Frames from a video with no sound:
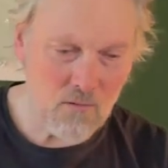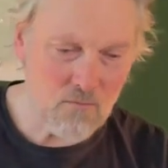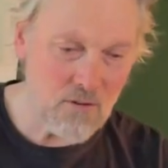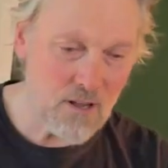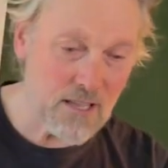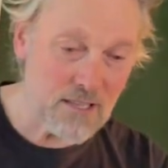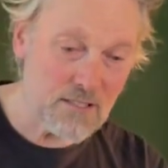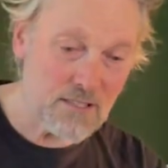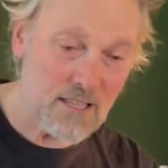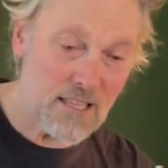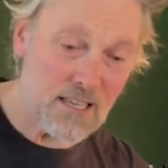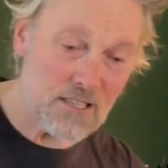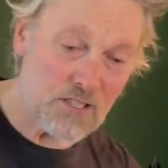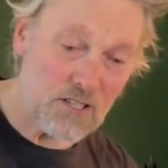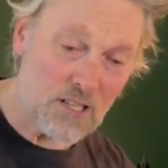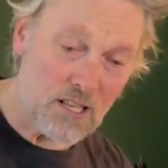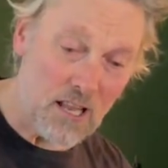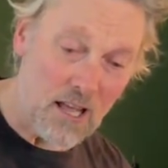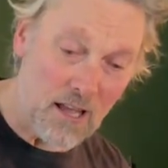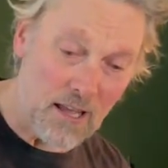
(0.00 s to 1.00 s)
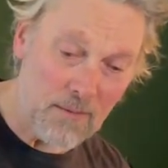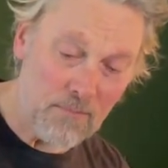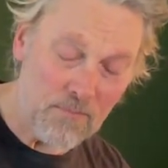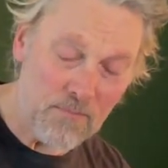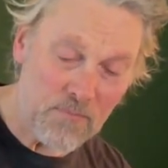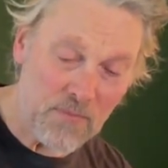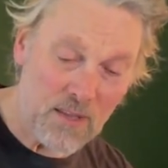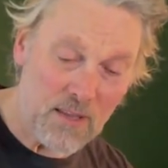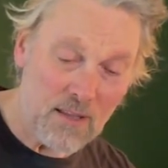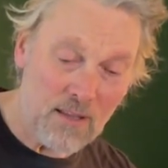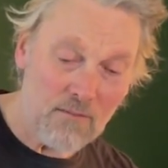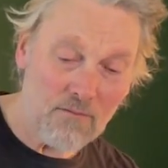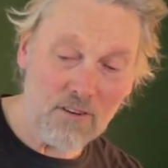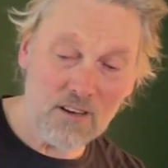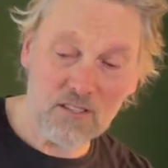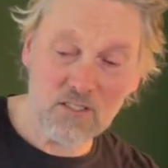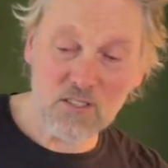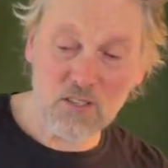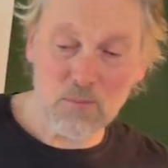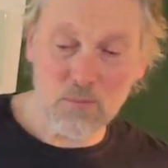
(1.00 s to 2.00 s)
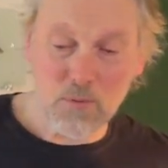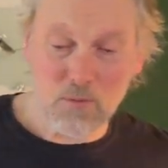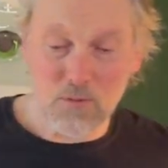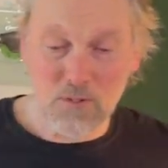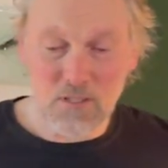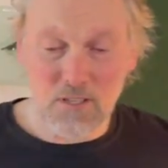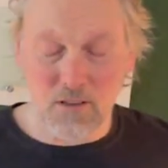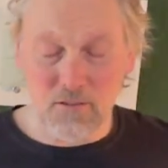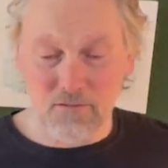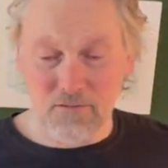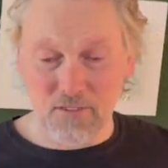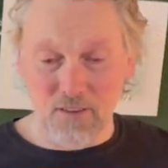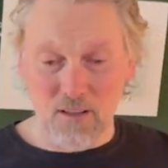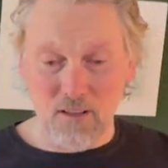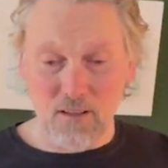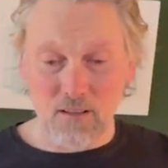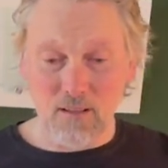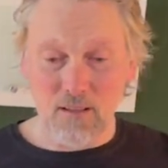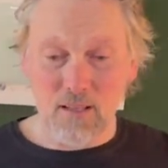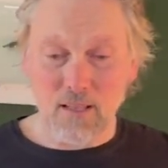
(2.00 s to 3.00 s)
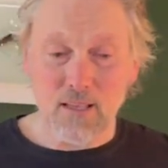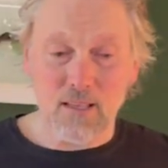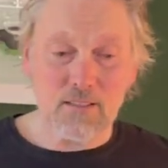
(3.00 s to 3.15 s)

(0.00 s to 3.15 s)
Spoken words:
Right, so that's your lime. Very simple so far.